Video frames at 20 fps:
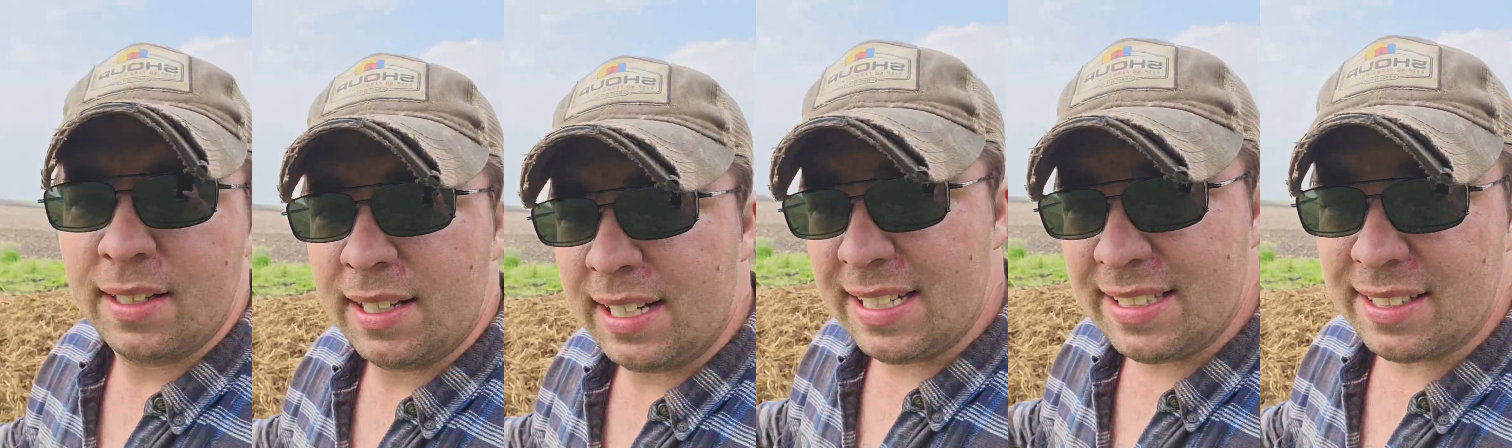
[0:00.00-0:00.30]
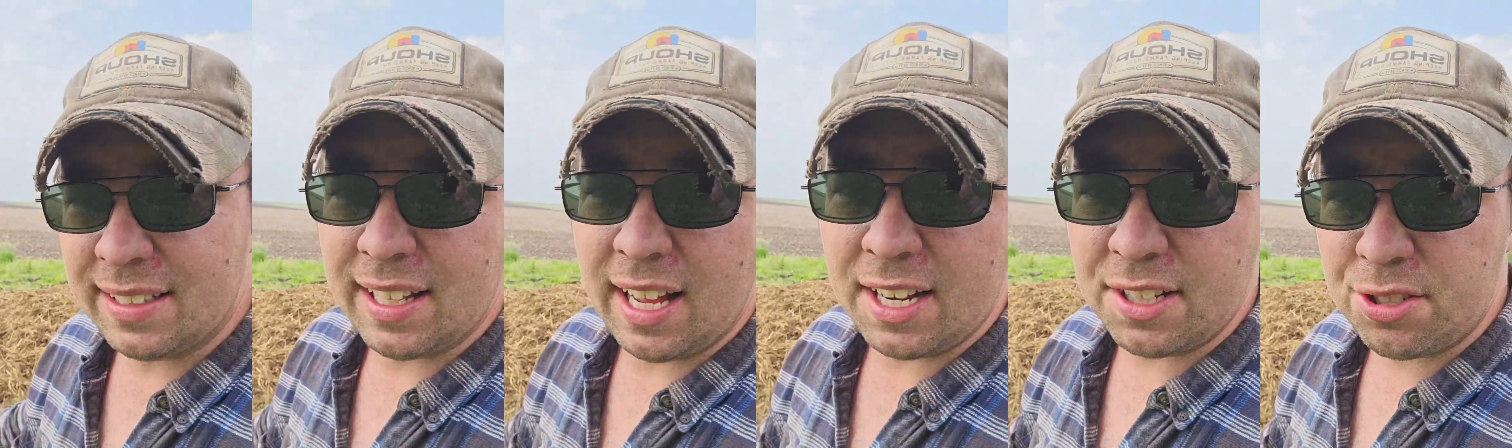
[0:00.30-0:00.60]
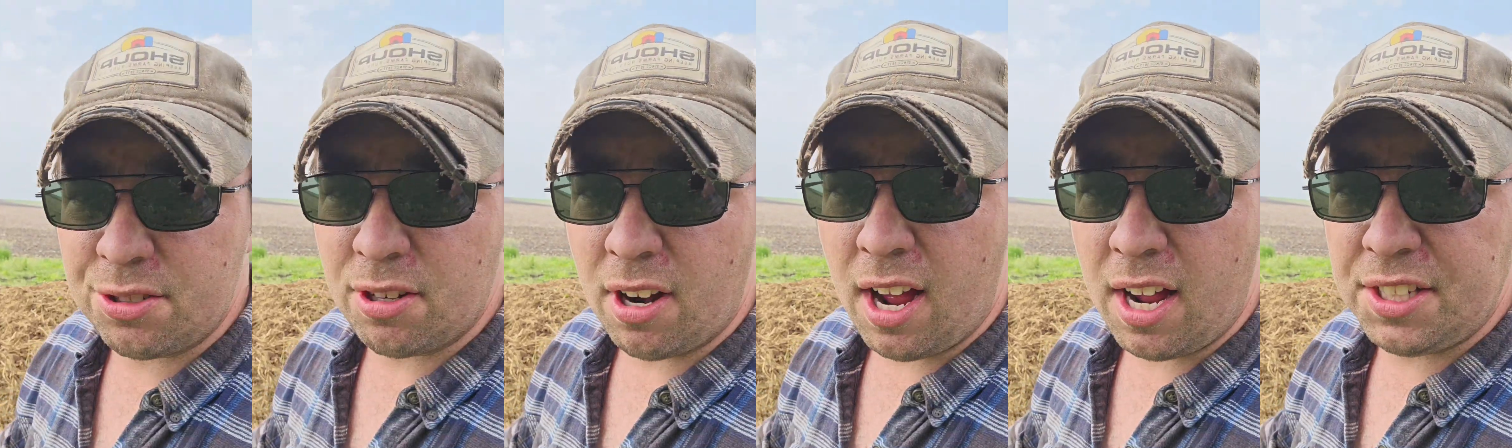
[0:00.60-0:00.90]
It's a lot of
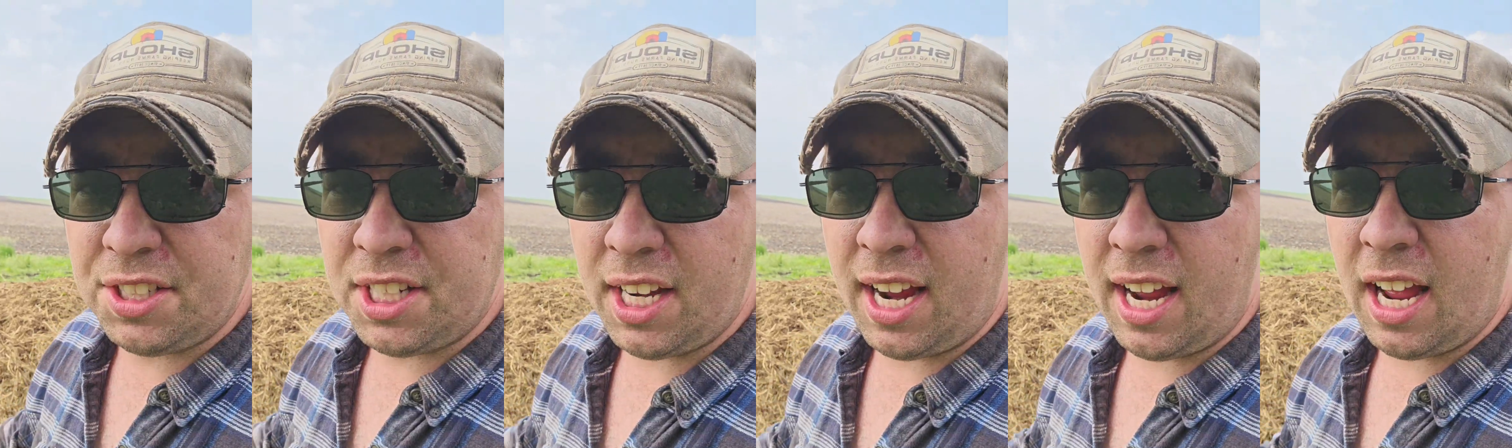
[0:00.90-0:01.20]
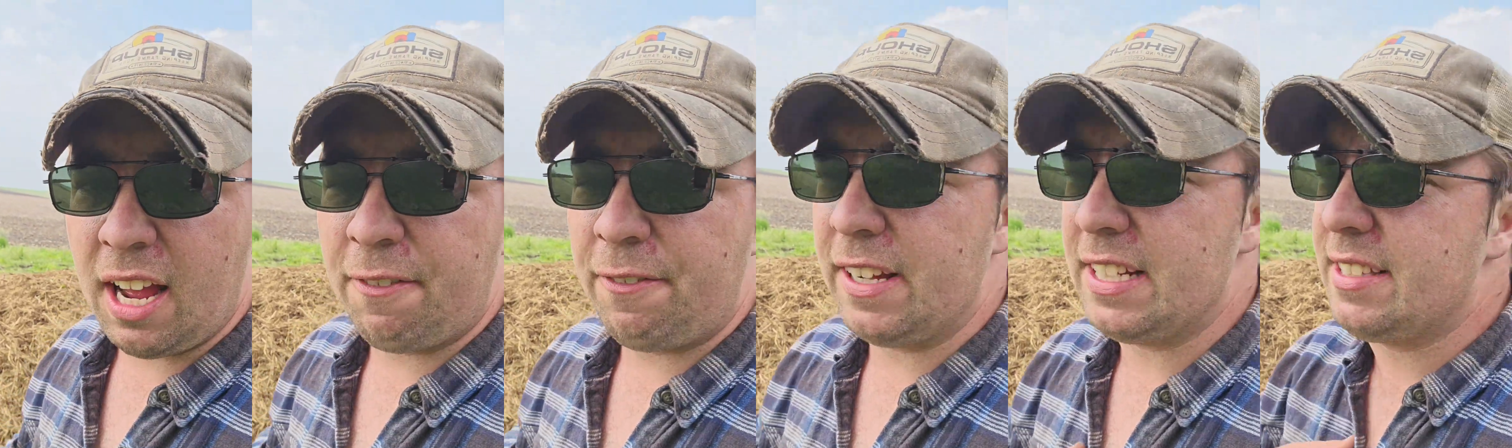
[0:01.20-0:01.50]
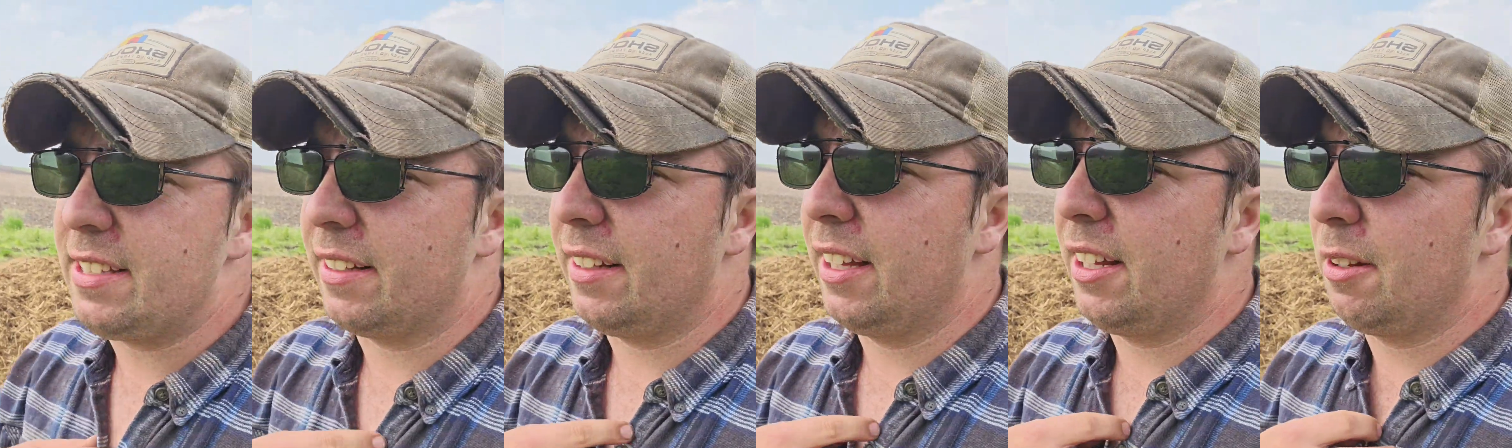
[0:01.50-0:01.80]
straw chaff.
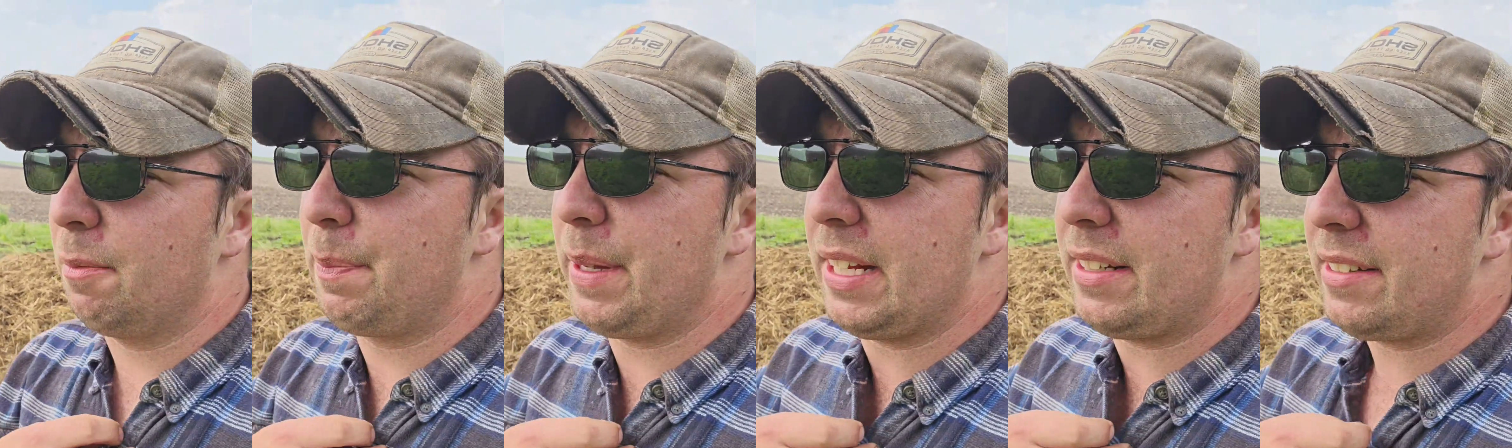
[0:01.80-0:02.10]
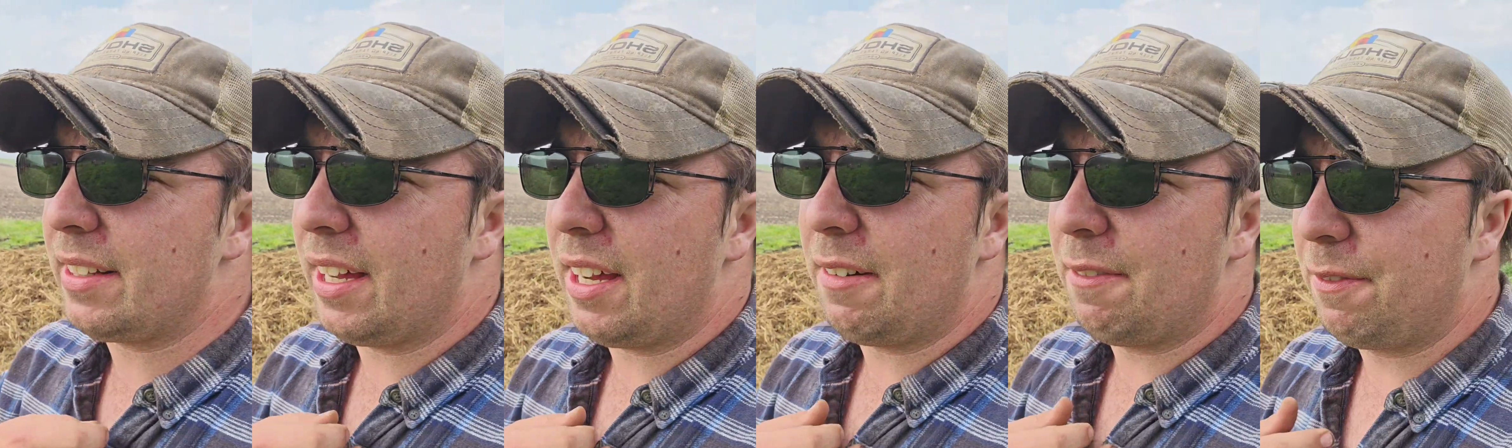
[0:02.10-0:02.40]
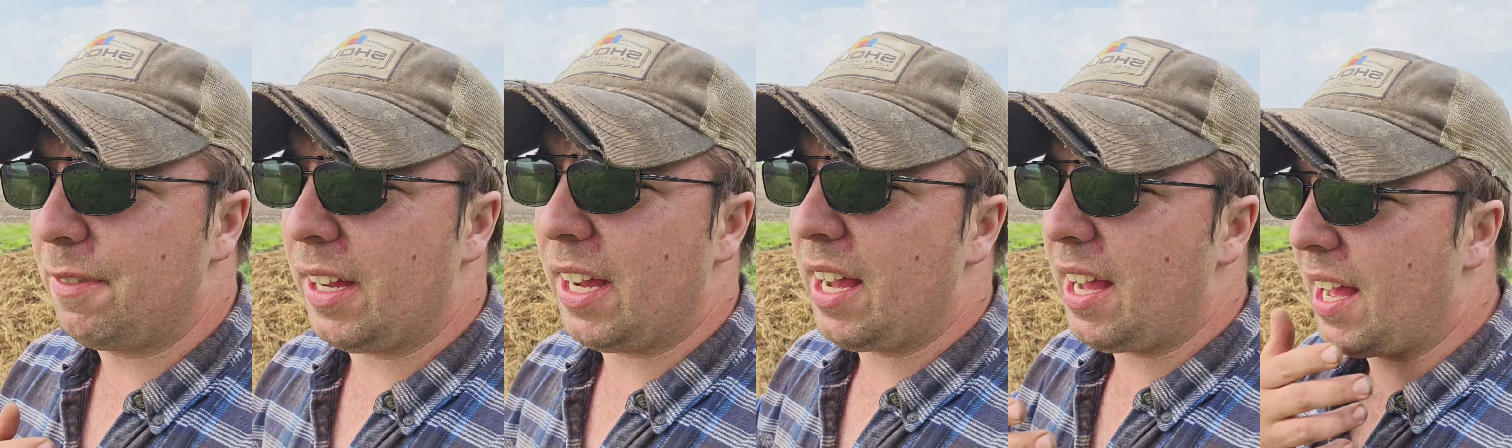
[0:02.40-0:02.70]
It's a little bit of